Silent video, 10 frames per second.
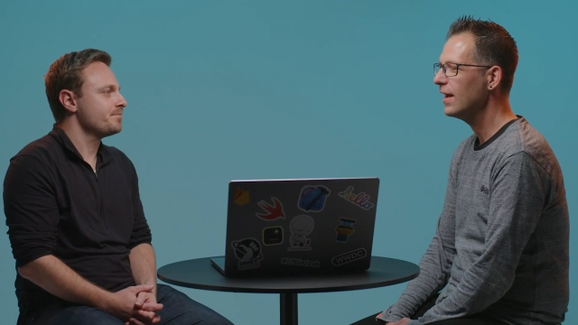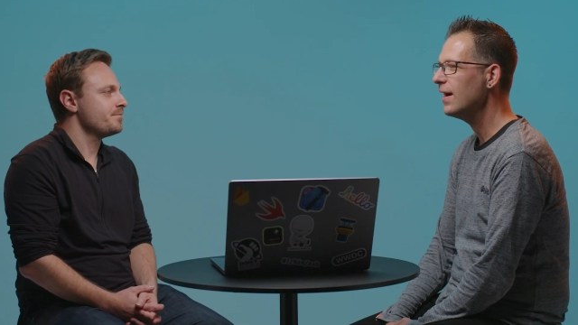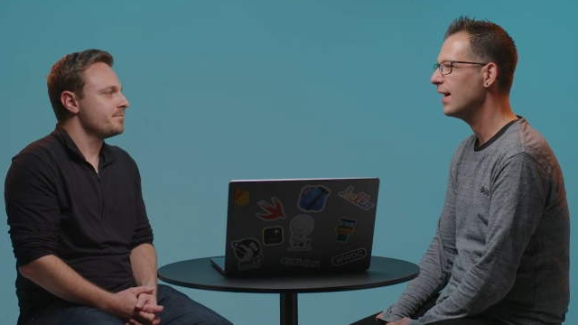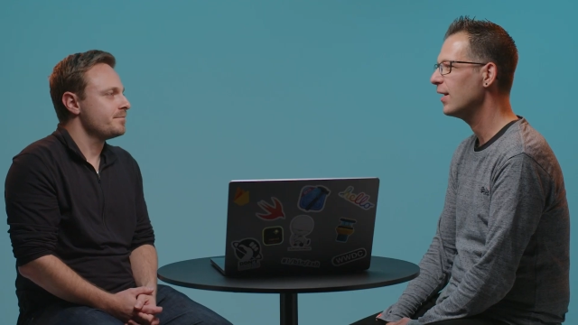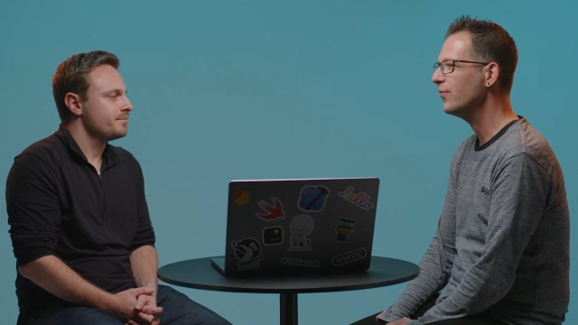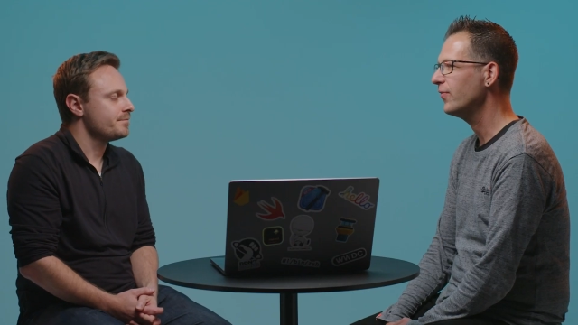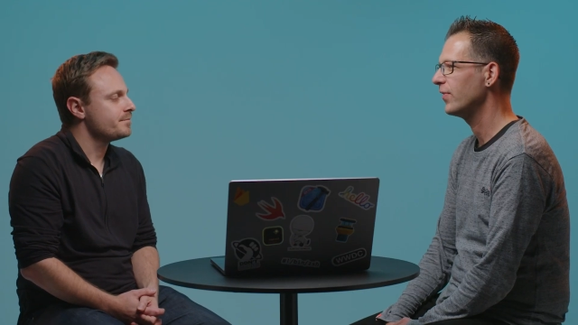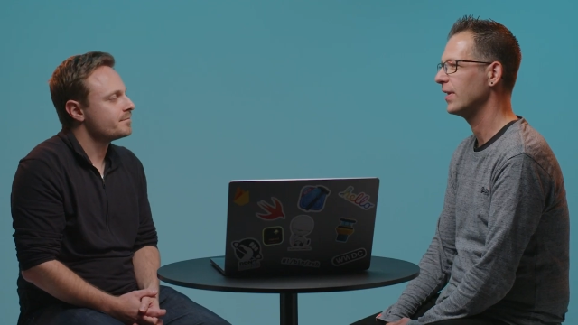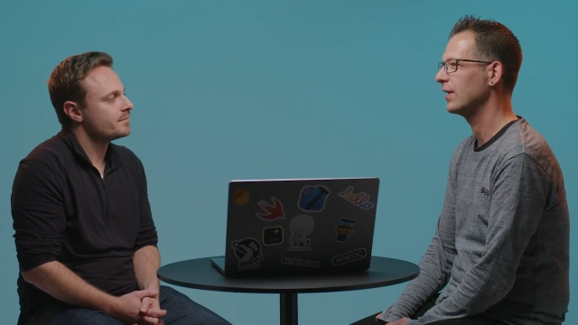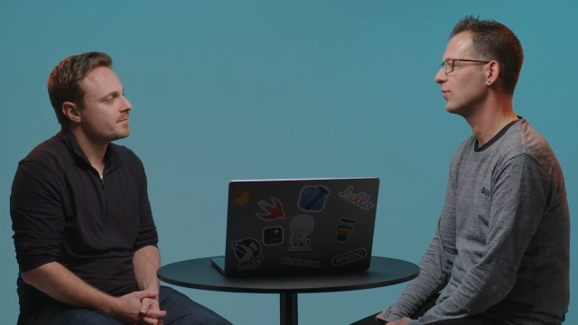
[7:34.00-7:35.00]
Speaker 1: Yeah, I often
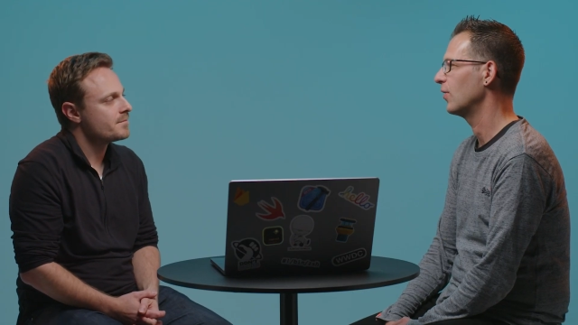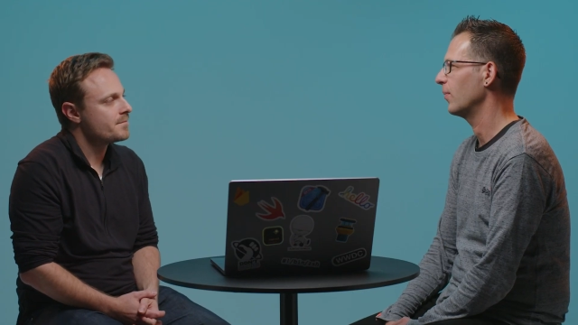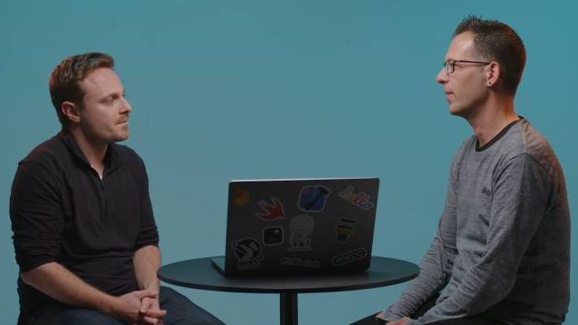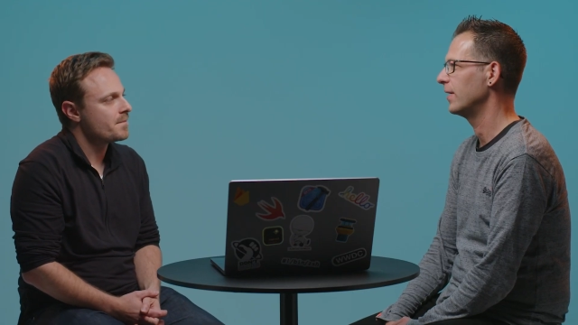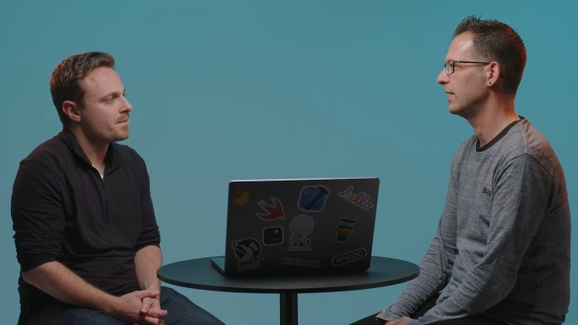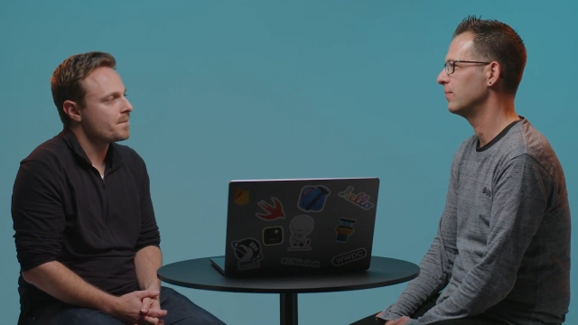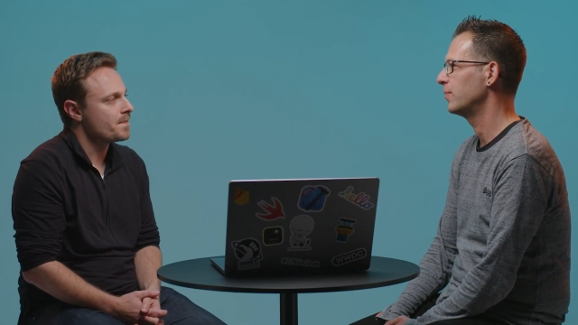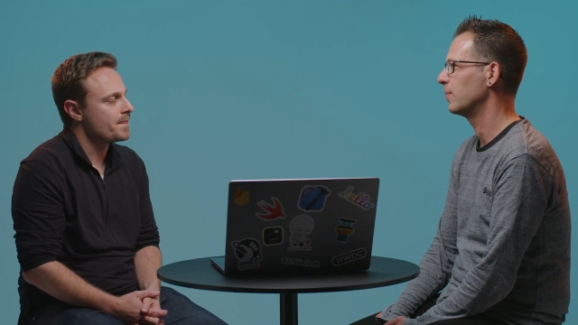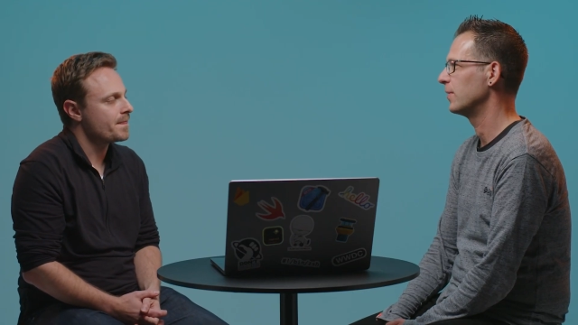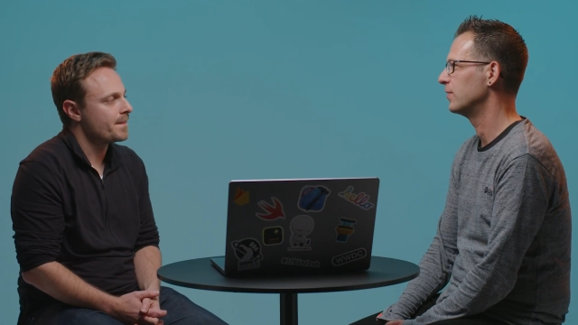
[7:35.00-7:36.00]
think not many
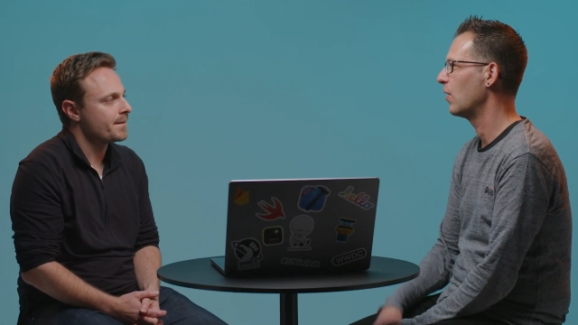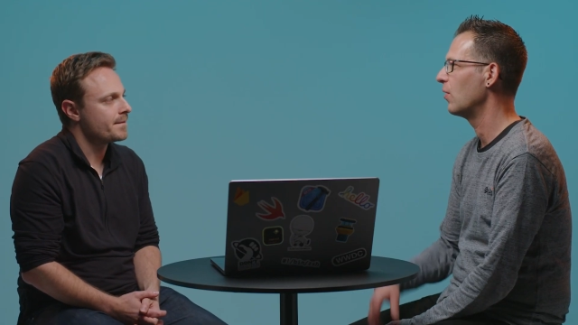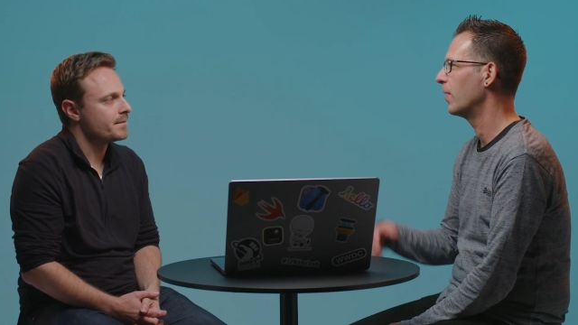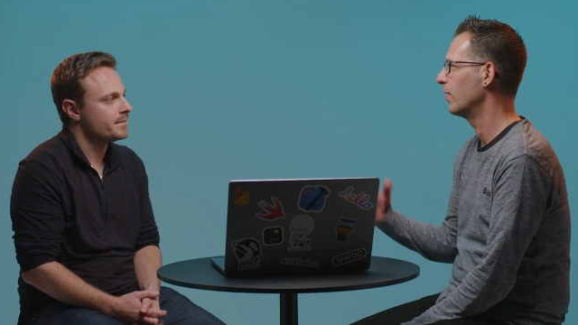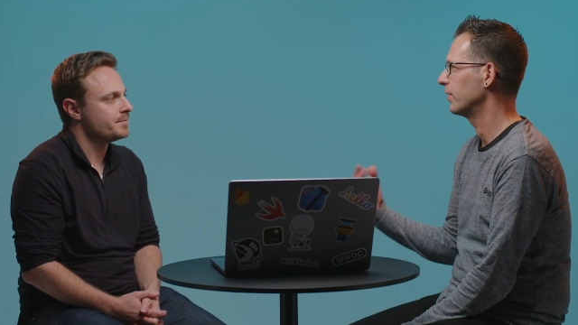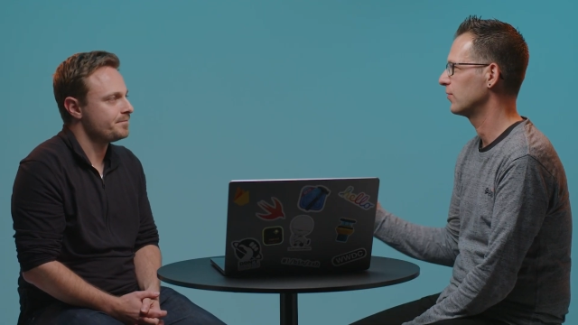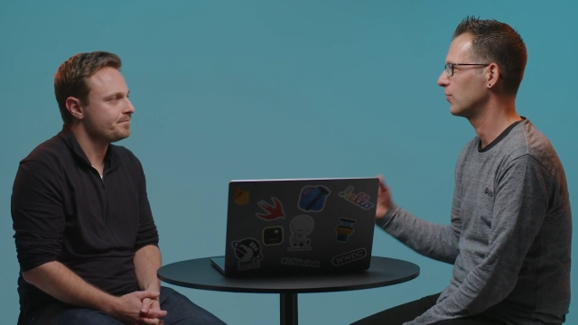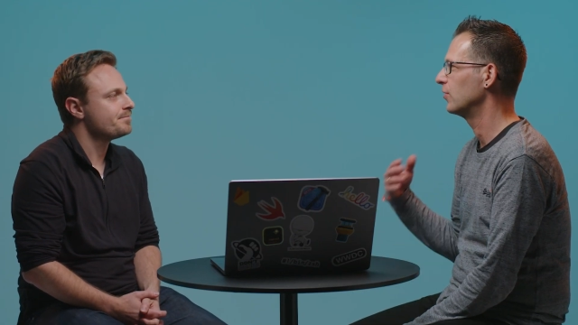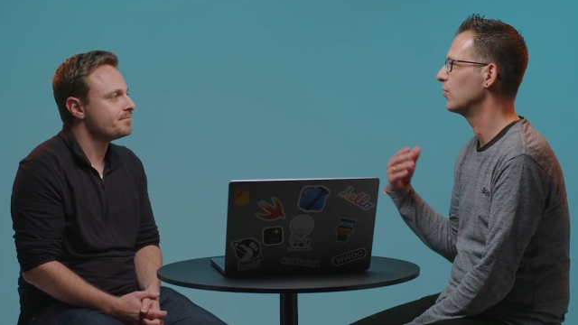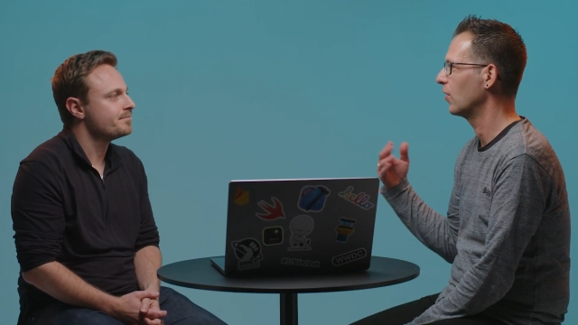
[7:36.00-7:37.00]
people know about this, or
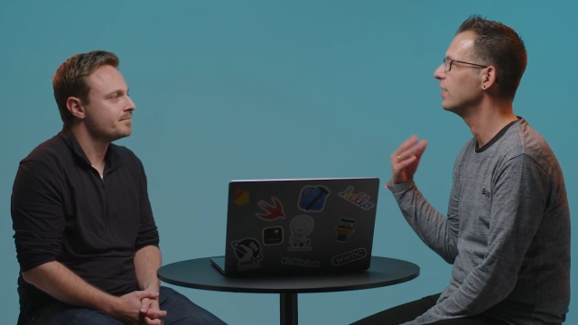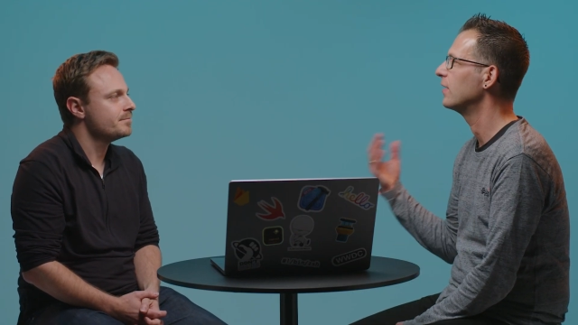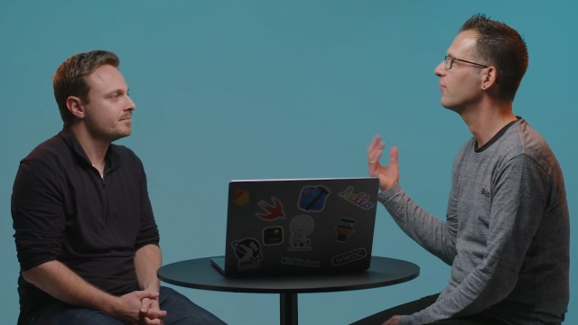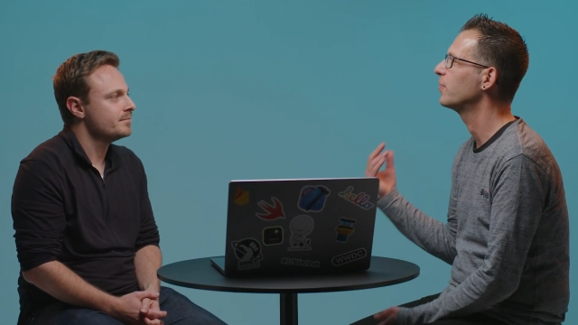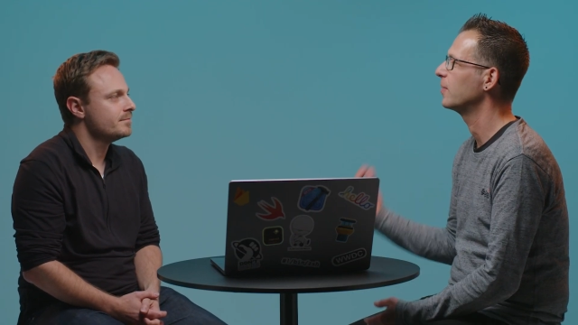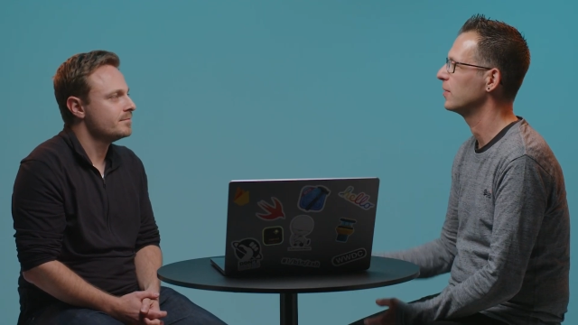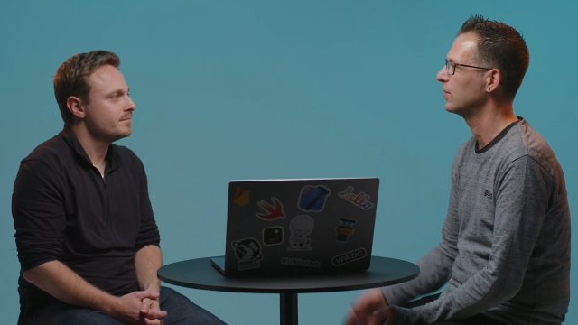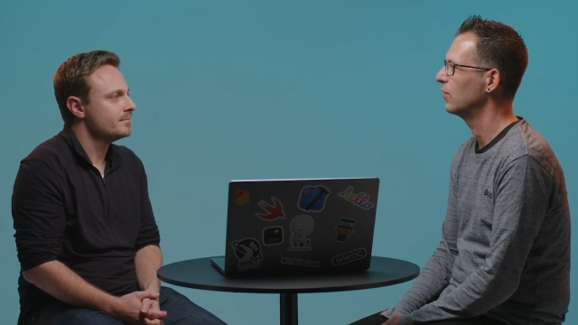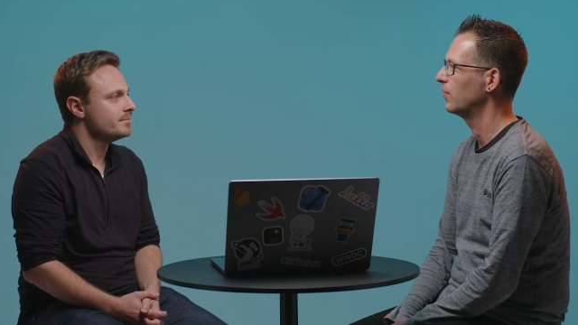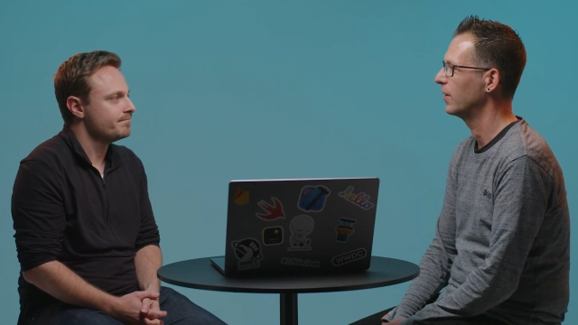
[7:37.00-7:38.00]
not enough people know
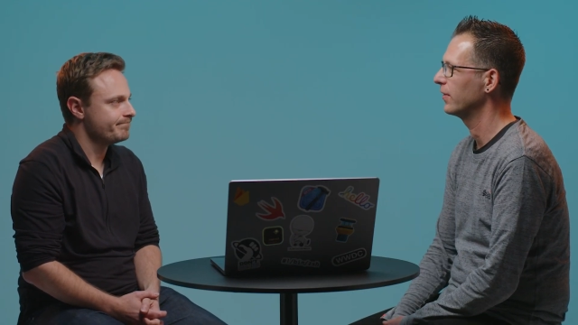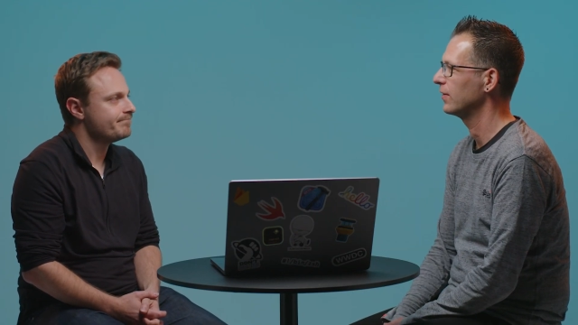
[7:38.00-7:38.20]
about this.